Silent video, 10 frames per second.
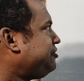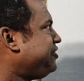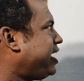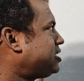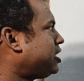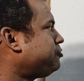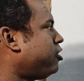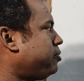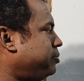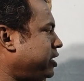vector
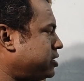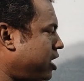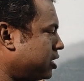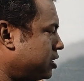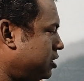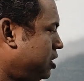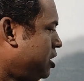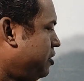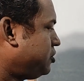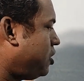form of the
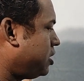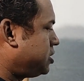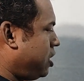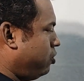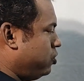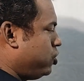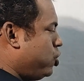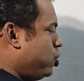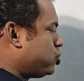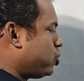torque tau.
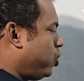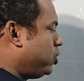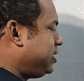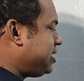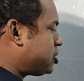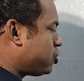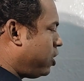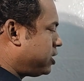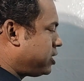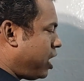So this
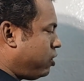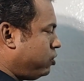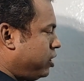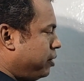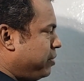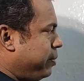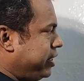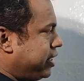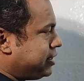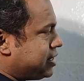torque tau, maybe
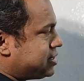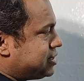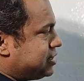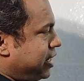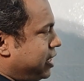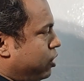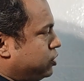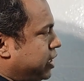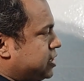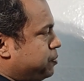you can just check it
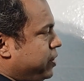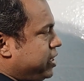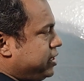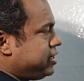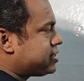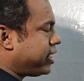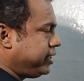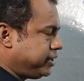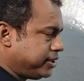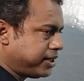out, that is P
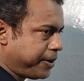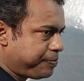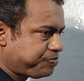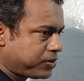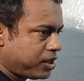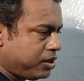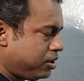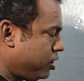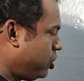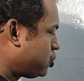sine theta.
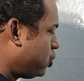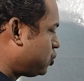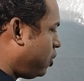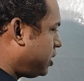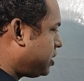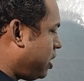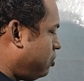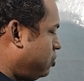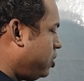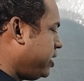So torque
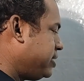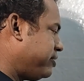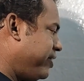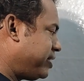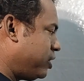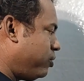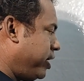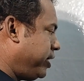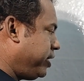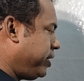tau is a vector
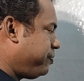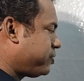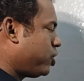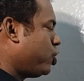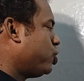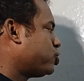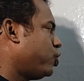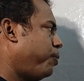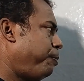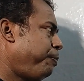quantity.
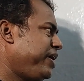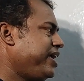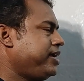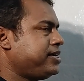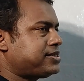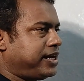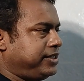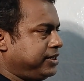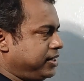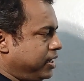So P
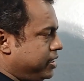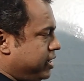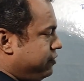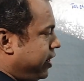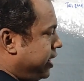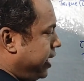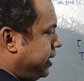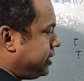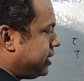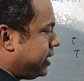sine theta. If I write